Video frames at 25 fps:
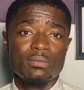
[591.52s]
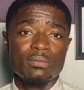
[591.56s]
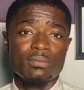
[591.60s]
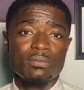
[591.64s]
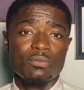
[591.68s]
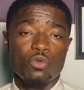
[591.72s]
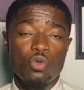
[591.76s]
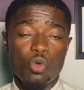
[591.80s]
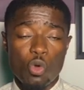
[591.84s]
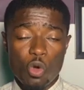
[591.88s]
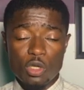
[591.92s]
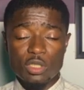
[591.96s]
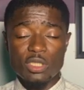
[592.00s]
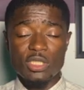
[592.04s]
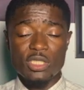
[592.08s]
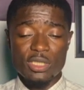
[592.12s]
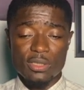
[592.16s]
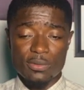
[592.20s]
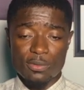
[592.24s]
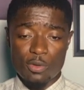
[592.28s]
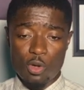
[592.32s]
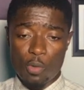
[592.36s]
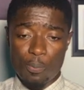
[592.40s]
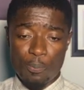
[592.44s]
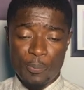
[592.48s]

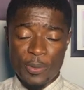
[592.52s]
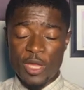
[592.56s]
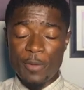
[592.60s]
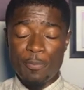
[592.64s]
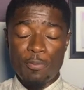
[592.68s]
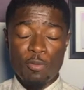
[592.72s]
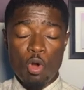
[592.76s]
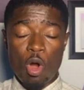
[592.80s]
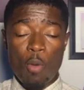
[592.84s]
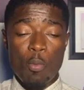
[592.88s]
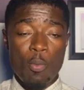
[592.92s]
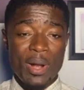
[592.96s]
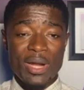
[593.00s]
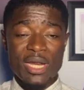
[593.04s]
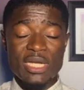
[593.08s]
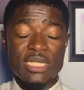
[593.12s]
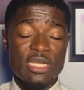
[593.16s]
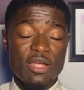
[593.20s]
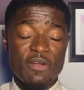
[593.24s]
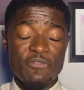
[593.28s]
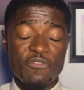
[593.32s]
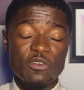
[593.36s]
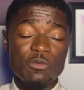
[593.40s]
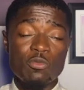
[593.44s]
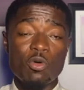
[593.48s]
Those people on managing
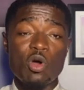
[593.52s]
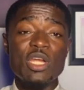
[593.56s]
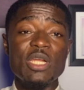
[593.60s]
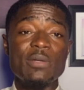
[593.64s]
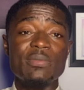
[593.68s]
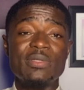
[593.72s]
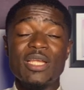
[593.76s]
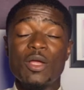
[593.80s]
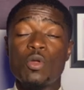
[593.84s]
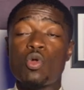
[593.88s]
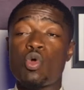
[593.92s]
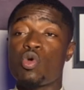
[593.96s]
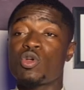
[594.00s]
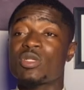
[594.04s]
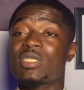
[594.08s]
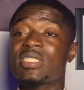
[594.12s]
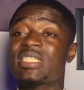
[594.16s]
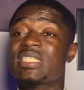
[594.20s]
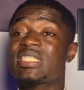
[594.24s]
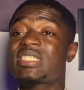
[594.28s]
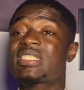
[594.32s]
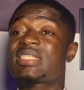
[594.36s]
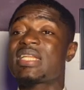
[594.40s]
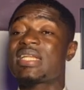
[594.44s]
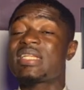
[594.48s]
football themselves
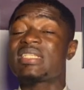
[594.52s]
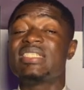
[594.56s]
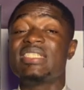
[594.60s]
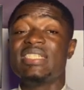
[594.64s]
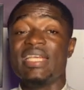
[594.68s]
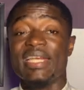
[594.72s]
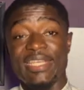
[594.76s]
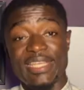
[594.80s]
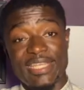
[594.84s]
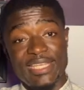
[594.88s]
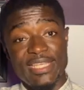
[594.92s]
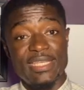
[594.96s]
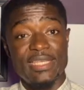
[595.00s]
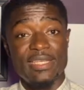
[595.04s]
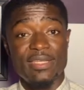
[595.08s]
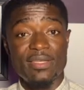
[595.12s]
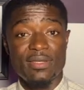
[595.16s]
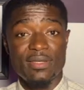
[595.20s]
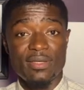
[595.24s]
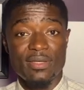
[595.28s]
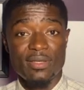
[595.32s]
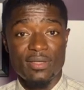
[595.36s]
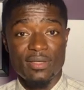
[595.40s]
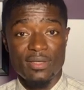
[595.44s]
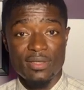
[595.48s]
consistency a key.
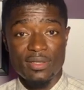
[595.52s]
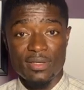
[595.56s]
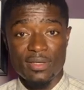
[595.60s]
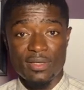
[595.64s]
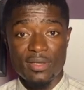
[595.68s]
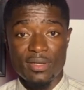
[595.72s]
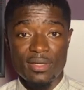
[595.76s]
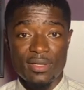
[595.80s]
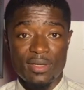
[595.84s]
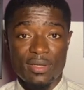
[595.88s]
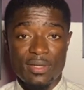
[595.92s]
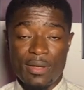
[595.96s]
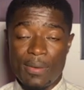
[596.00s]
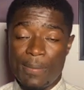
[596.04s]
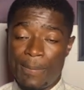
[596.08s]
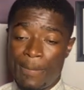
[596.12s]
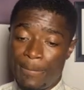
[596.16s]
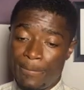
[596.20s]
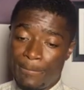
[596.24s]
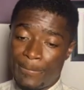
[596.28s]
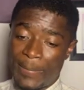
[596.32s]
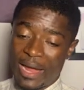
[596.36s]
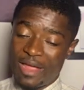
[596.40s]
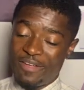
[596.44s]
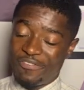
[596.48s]

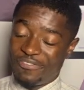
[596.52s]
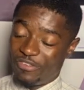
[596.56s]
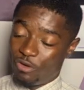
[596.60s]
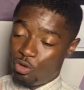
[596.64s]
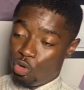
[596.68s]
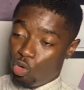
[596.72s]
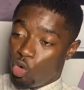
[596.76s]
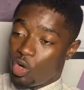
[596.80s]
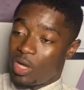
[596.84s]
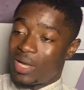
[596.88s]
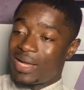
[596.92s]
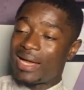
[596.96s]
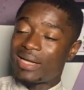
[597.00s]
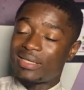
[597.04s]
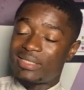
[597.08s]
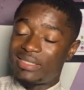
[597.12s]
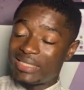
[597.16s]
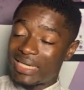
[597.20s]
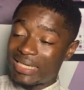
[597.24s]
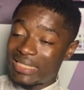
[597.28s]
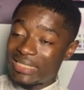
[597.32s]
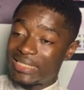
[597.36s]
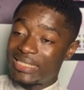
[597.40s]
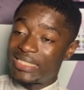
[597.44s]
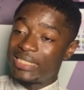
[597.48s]
But if you look at
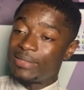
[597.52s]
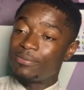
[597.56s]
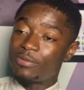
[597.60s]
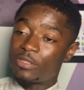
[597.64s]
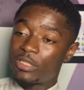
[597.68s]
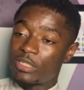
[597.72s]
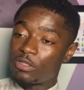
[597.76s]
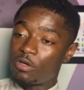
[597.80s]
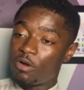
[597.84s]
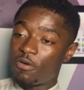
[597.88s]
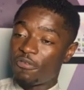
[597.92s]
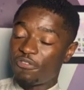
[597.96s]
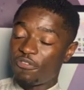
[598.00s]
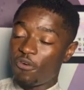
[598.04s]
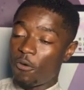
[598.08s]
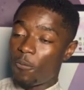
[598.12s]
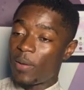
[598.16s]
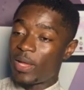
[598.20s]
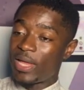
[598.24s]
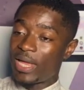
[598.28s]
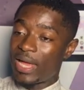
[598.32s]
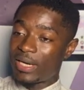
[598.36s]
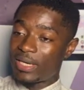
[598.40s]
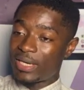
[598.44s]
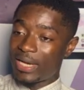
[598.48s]
your teams, not from
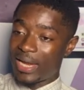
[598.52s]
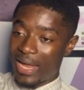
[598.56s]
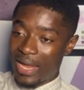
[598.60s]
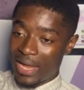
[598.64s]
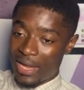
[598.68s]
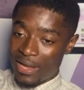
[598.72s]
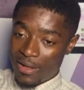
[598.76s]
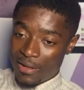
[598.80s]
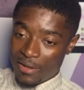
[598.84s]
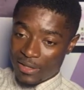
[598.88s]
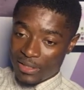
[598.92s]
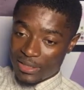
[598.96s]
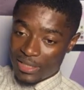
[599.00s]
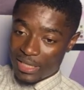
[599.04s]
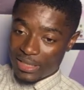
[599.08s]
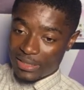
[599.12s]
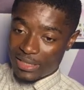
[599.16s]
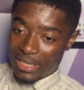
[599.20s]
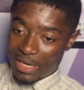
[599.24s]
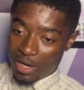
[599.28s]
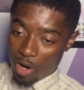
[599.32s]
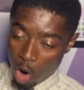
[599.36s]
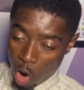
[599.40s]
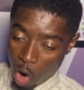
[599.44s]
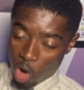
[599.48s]
here,
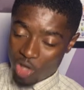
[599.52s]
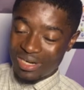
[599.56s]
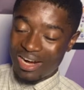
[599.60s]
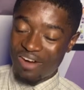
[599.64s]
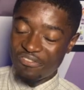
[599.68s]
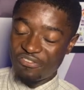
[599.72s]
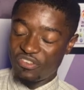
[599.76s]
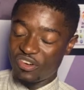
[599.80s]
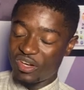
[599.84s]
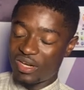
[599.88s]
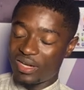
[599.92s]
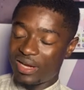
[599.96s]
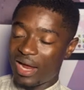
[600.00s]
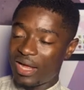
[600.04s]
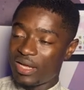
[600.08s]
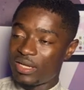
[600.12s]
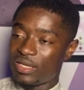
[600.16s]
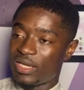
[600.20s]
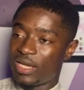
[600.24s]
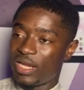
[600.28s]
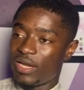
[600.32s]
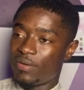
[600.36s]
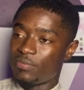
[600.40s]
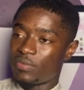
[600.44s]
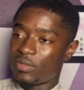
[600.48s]
the All African
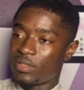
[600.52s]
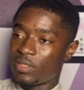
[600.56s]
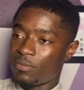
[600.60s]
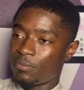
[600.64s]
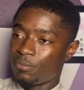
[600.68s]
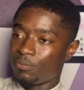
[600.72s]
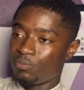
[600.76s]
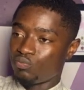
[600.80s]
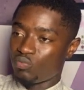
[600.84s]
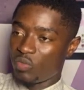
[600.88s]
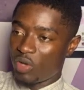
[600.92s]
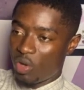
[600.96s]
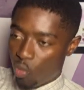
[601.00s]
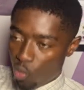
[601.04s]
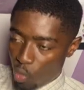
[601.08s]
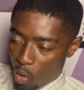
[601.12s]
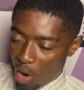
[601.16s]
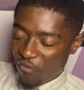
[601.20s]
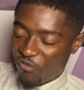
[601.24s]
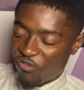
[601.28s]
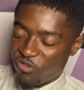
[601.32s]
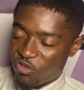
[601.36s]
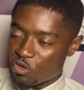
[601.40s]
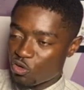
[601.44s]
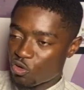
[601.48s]
Games, the
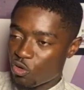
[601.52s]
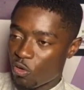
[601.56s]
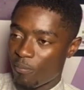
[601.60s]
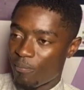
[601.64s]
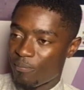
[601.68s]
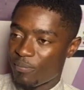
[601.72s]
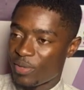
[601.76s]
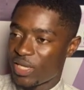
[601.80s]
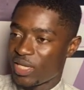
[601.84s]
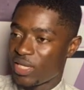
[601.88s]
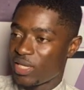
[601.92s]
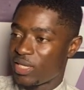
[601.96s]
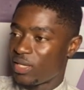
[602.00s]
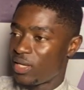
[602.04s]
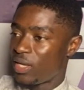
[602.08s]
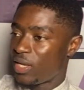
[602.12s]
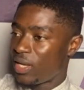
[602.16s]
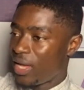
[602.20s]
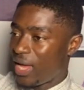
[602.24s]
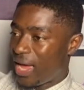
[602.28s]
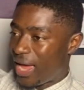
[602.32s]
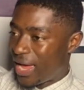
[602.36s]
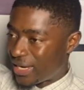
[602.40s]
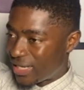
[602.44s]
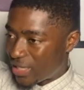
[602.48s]
Waffle Zombie,
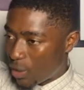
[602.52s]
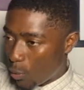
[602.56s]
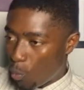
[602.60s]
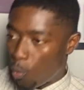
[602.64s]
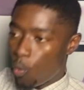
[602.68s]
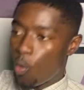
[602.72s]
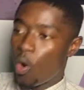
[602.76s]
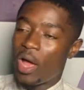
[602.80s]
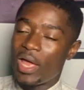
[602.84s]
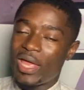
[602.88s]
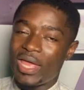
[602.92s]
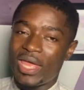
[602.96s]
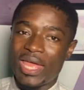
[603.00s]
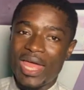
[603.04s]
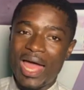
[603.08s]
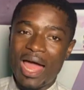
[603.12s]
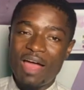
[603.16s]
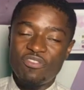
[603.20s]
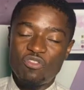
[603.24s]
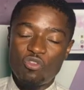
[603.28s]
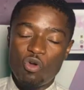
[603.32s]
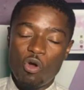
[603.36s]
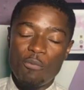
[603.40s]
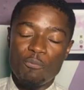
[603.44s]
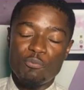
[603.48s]
and the
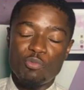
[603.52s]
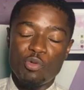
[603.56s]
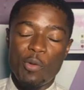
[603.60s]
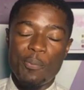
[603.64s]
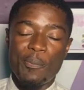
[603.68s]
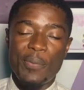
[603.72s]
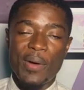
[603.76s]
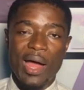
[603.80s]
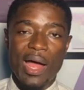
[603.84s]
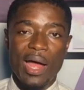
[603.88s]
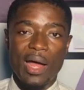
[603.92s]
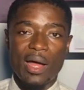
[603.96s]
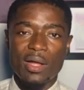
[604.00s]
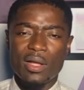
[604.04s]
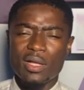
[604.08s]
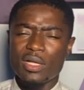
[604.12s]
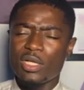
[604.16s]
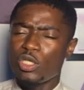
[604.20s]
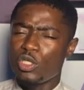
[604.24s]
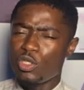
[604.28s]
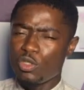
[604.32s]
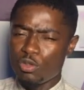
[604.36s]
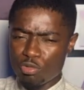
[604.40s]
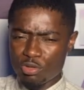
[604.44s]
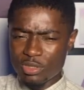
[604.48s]
AFCON proper,
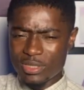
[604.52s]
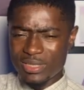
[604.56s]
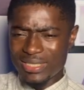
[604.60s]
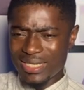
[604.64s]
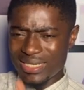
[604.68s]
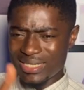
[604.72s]
you will see